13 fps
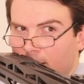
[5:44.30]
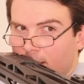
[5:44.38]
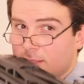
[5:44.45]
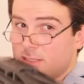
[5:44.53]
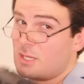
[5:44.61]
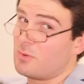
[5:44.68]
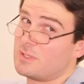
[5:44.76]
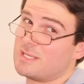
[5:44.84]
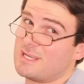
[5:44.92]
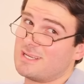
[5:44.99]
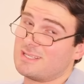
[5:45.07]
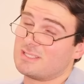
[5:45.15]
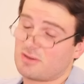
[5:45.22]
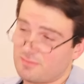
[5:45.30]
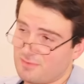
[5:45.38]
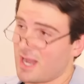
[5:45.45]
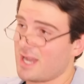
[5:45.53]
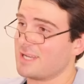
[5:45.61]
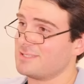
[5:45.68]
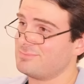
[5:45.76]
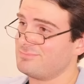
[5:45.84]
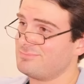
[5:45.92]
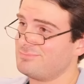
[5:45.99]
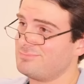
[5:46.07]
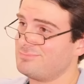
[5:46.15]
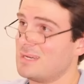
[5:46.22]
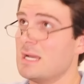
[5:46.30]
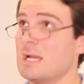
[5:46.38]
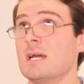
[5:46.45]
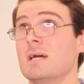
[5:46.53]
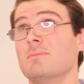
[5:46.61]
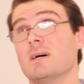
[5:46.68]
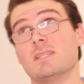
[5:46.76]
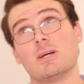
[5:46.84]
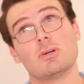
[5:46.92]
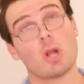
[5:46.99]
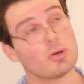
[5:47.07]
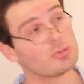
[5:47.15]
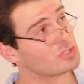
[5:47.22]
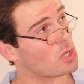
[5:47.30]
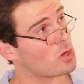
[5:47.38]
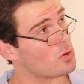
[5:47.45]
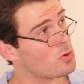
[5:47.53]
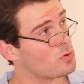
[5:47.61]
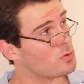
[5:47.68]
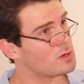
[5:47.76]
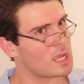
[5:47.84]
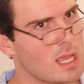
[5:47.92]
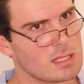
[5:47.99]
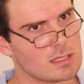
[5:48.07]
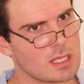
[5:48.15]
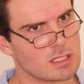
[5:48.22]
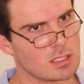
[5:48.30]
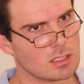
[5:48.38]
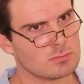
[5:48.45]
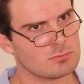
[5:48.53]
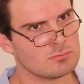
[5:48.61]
New ideas are fine, but they are also illegal.